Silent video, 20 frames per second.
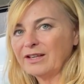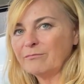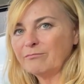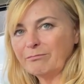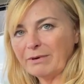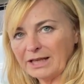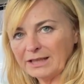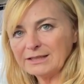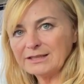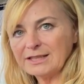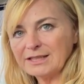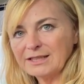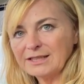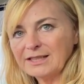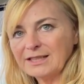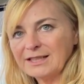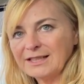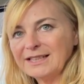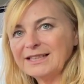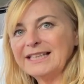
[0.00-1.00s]
but
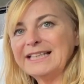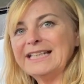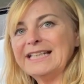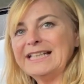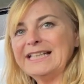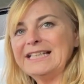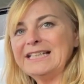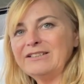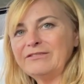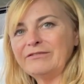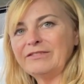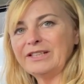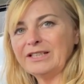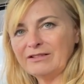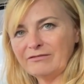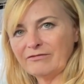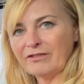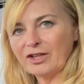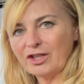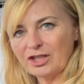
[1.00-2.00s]
the
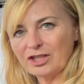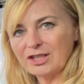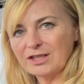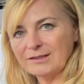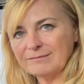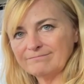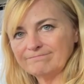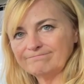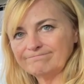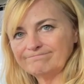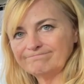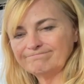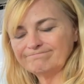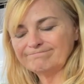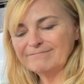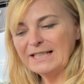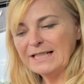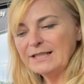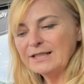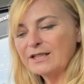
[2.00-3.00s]
EV version.
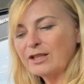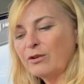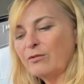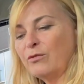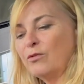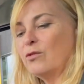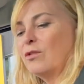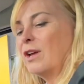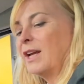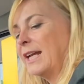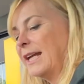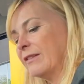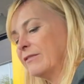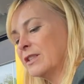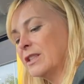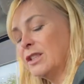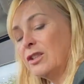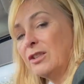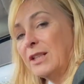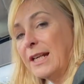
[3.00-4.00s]
So all I have to
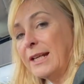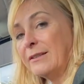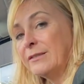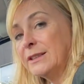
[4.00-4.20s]
do now